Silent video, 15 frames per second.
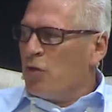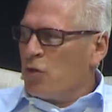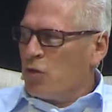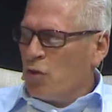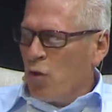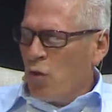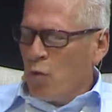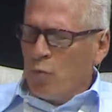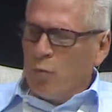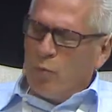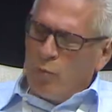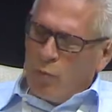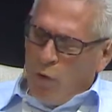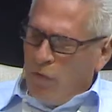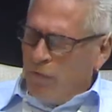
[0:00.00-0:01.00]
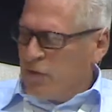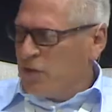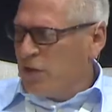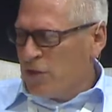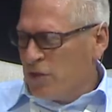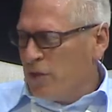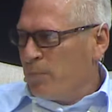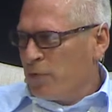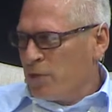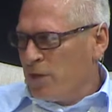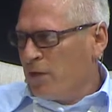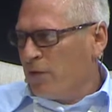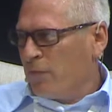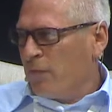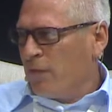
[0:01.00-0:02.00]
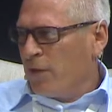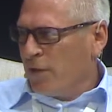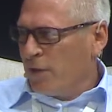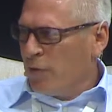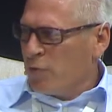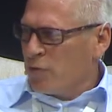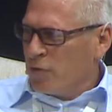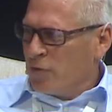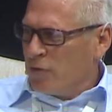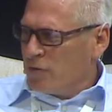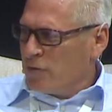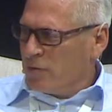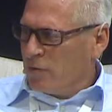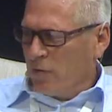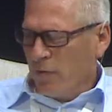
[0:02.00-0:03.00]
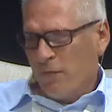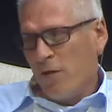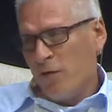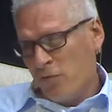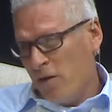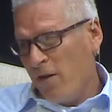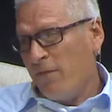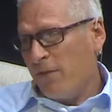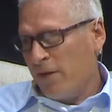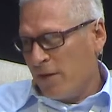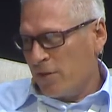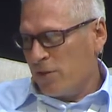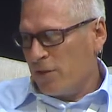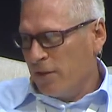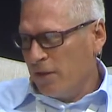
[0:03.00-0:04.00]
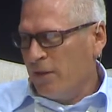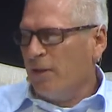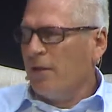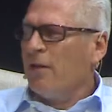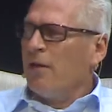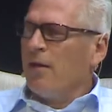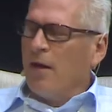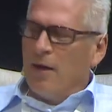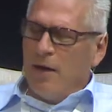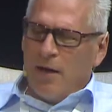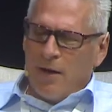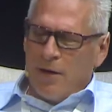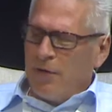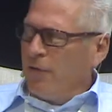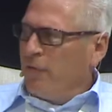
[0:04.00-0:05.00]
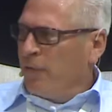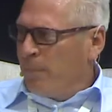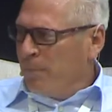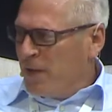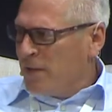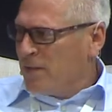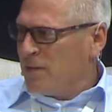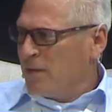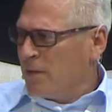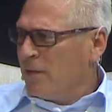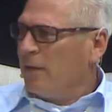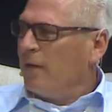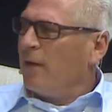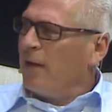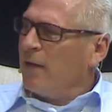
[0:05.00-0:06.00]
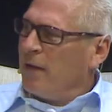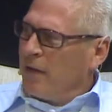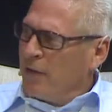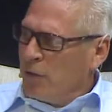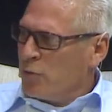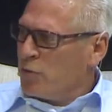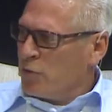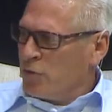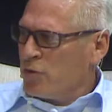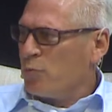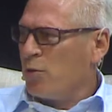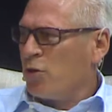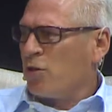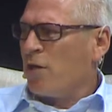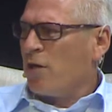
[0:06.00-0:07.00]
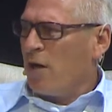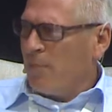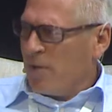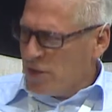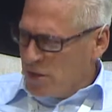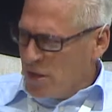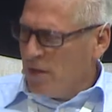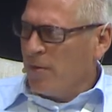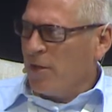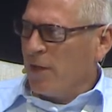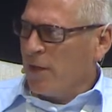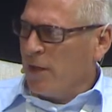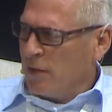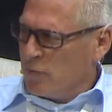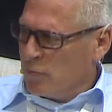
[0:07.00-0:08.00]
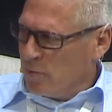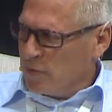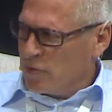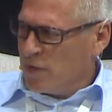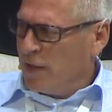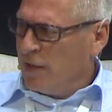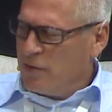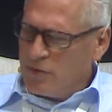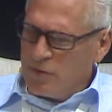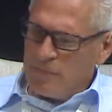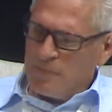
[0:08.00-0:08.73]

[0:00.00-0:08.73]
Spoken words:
So over 60% of our users, of our traffic actually, are repeating users which are coming time and again to our sites.